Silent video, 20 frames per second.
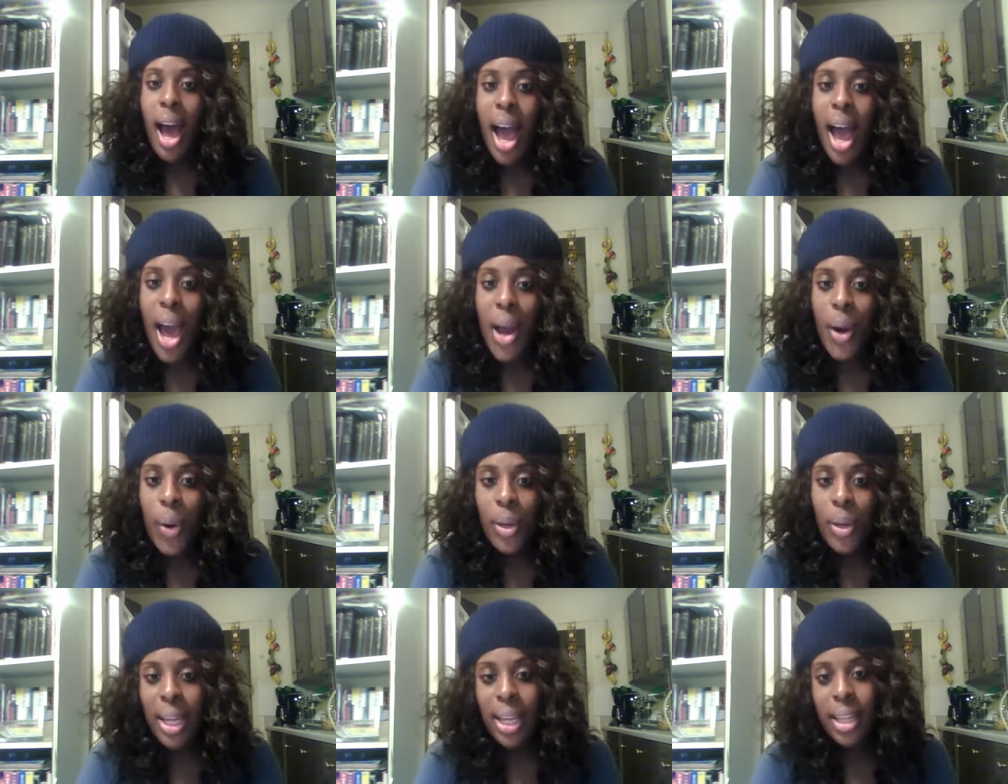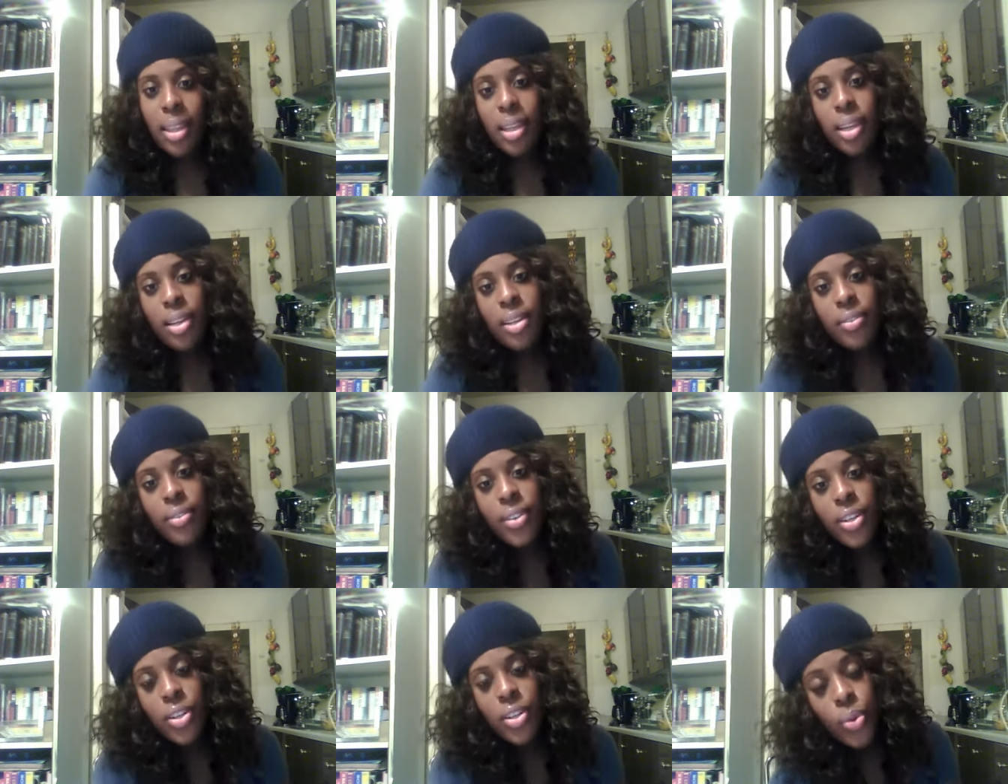I don't like the
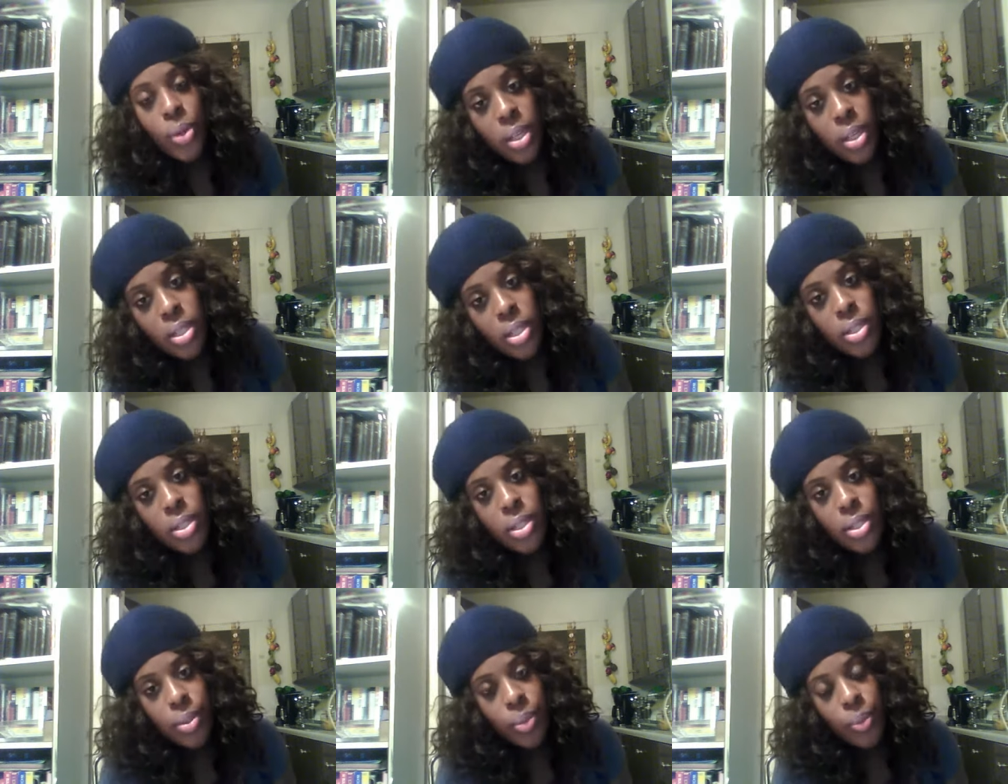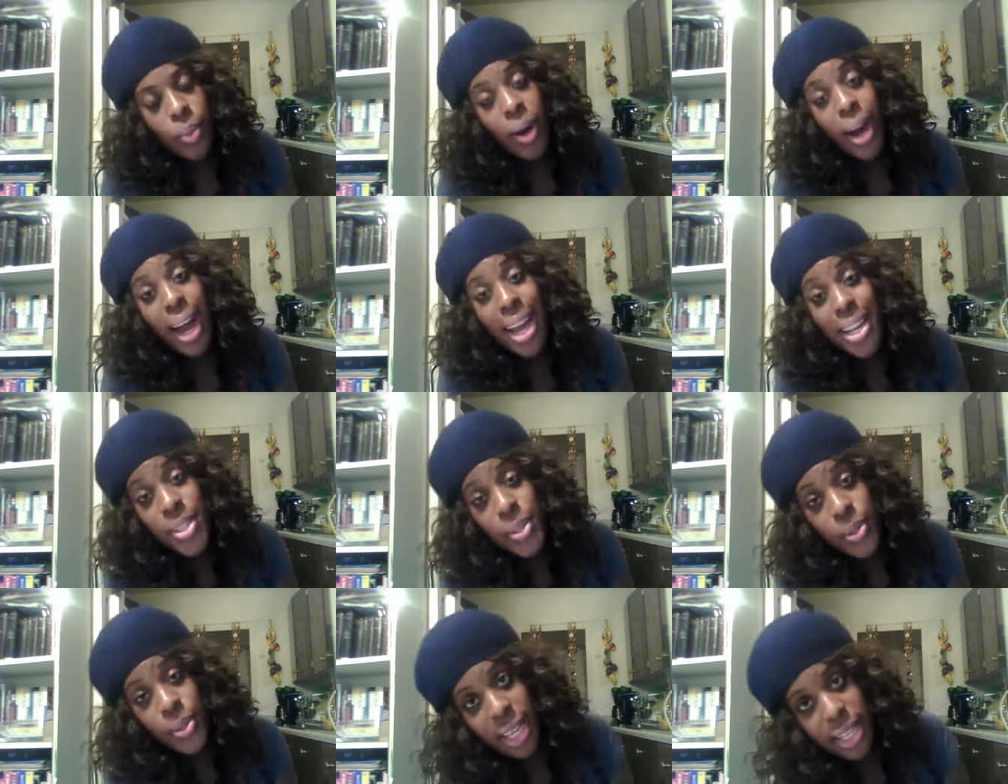individuals. Well,
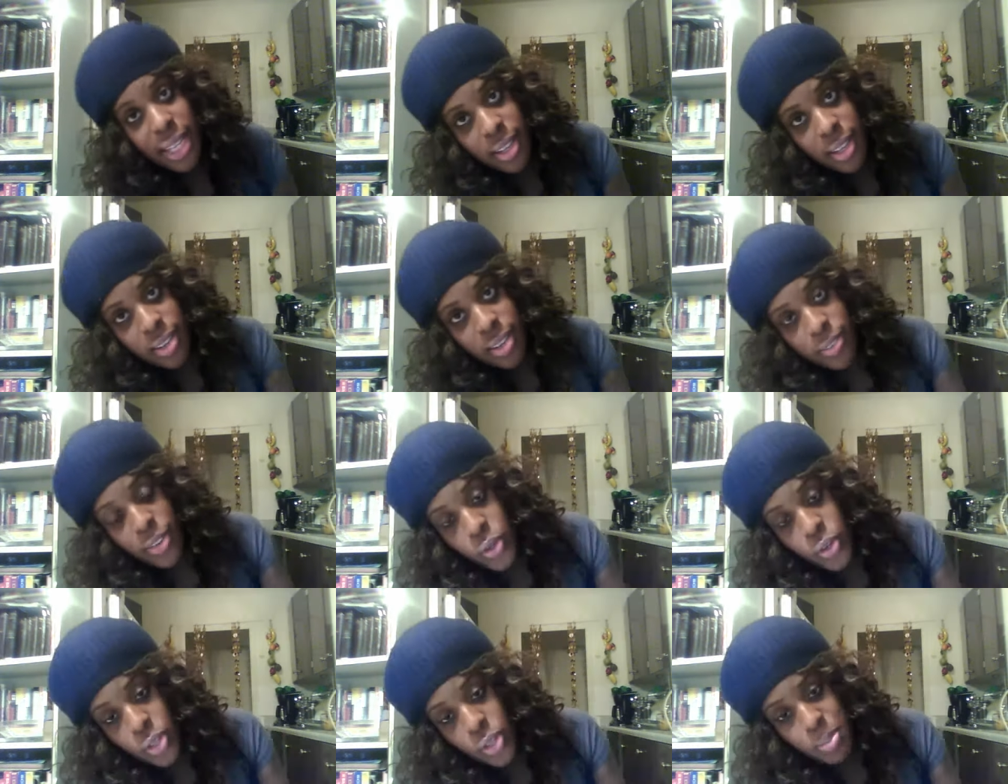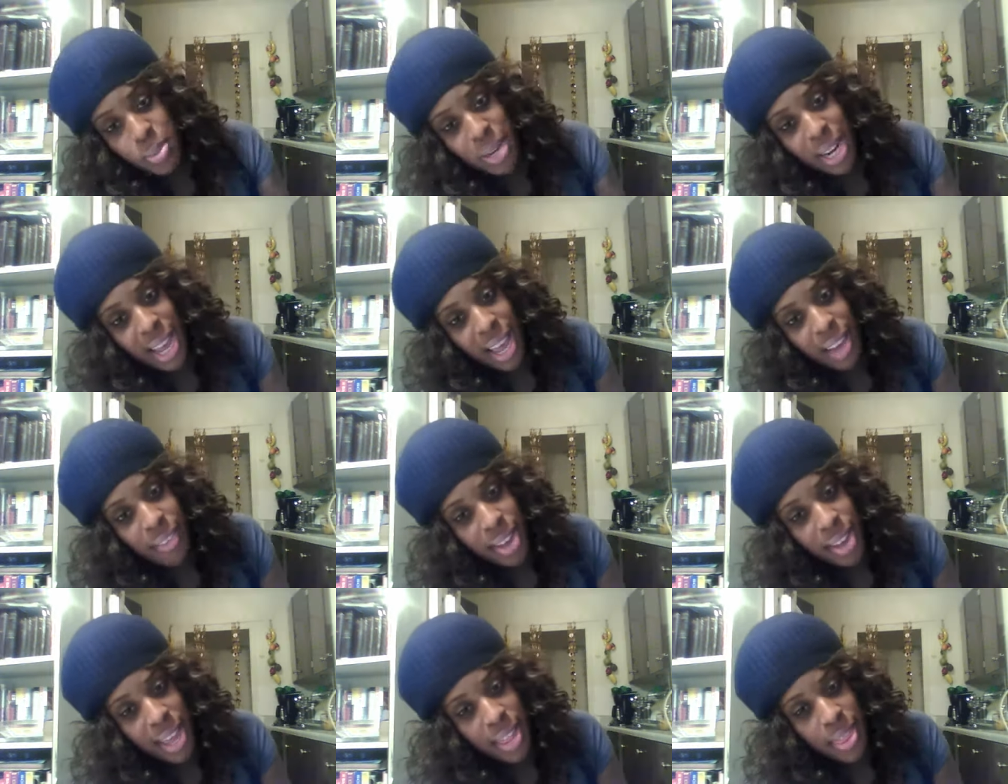I do like the individuals, but I
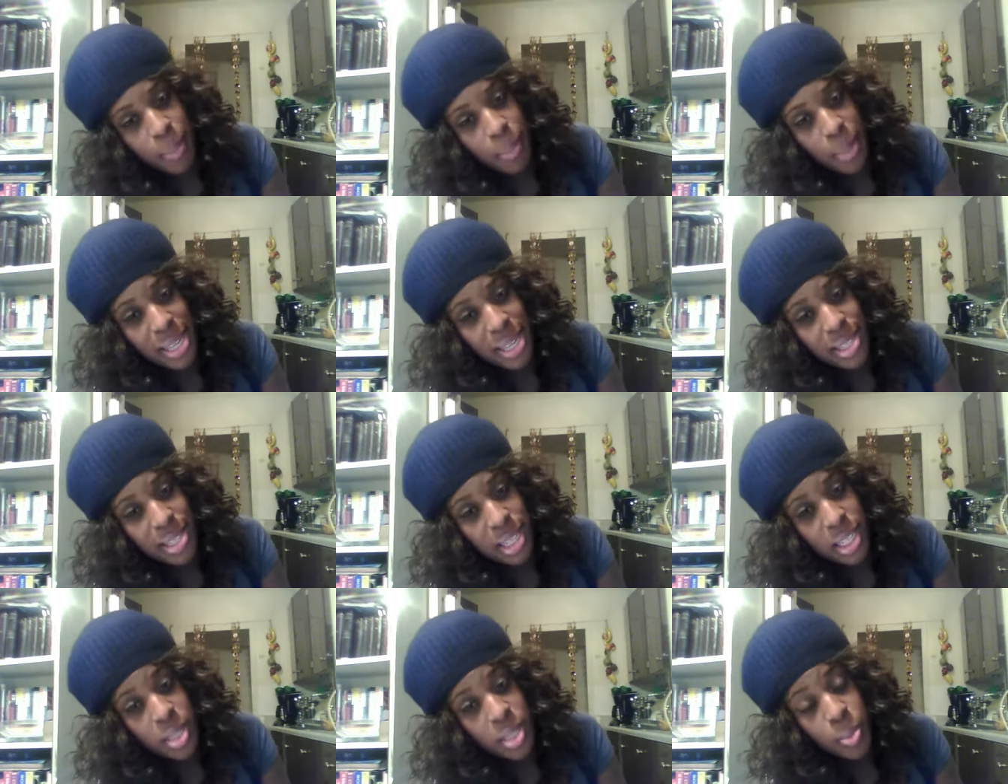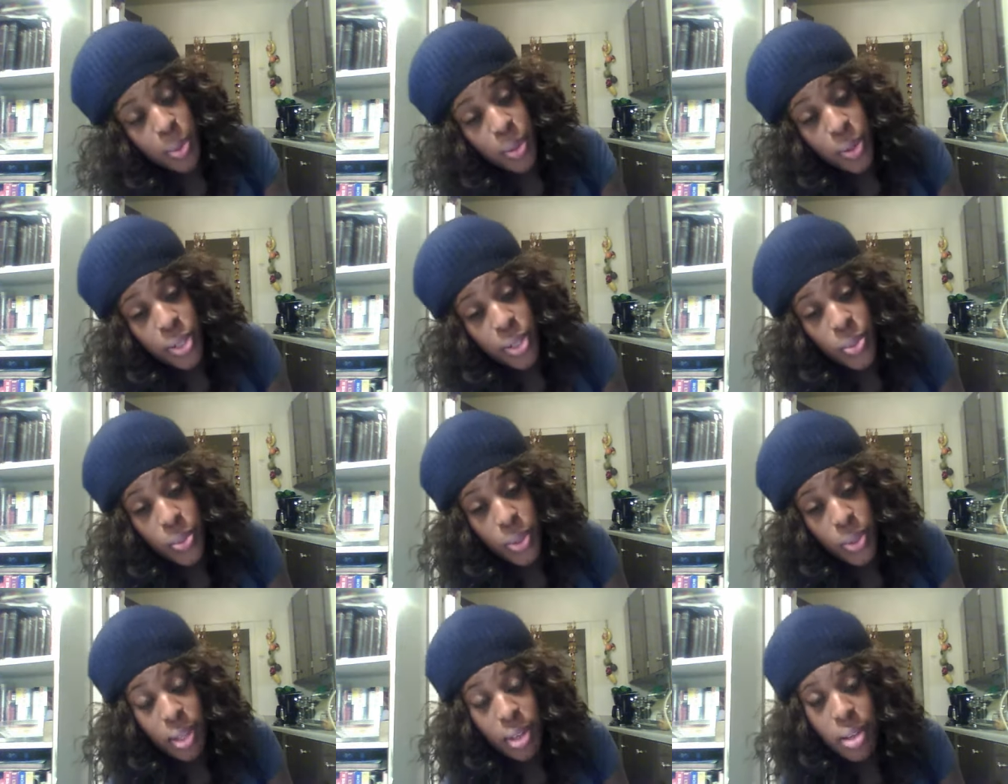haven't had the best
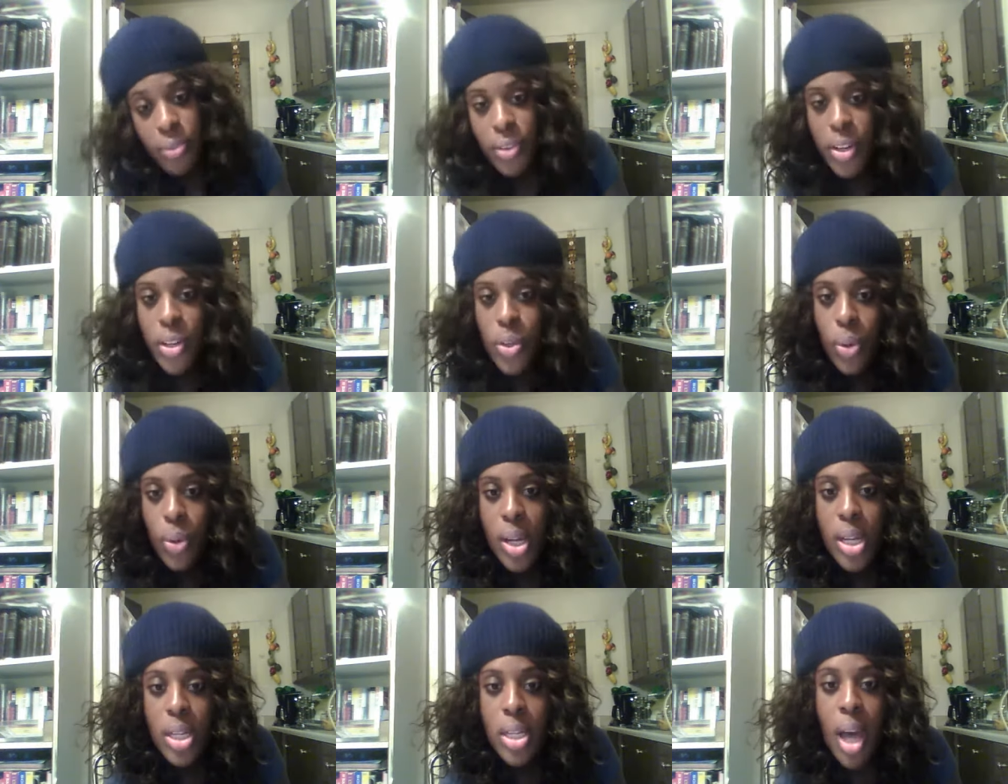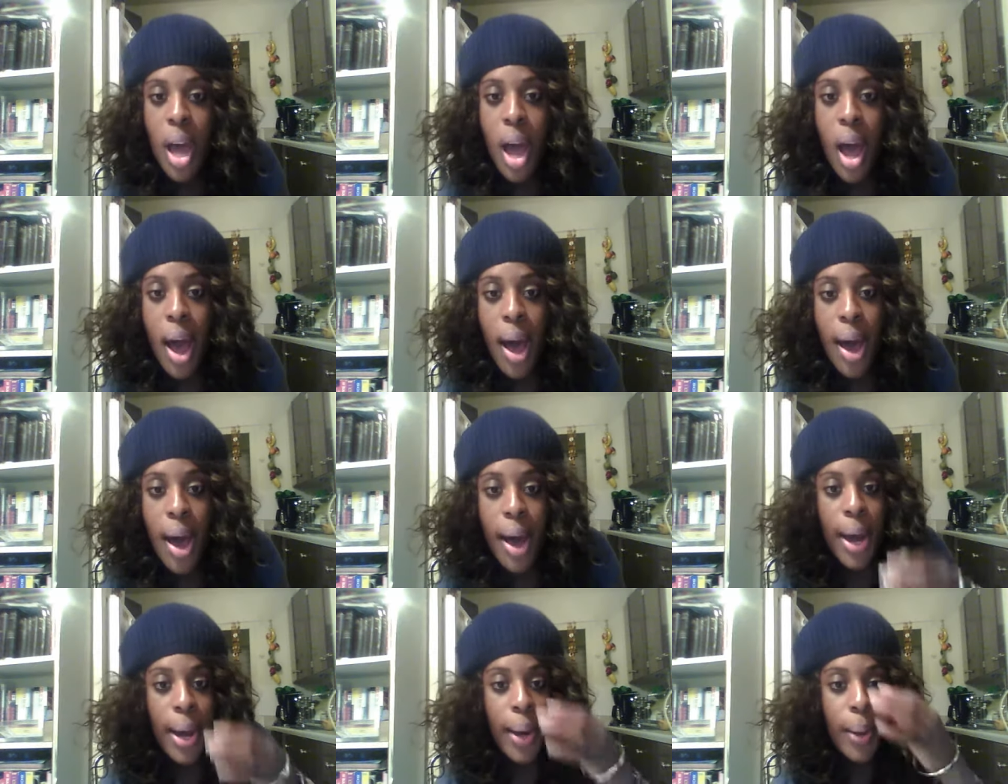experience with the individuals.
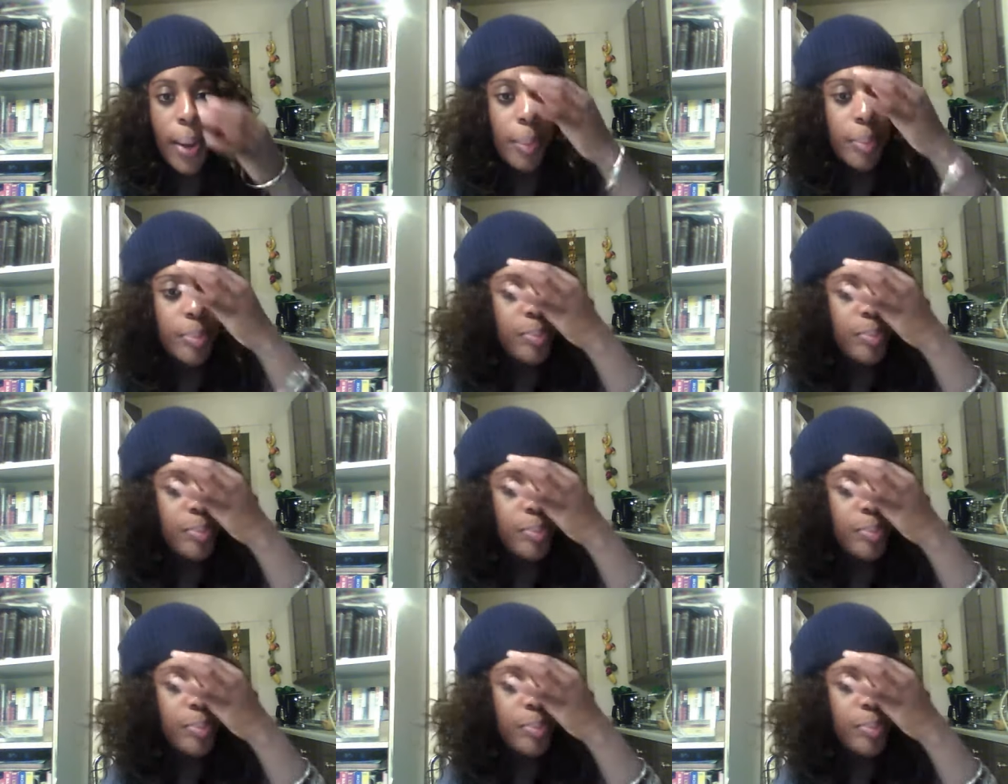Um,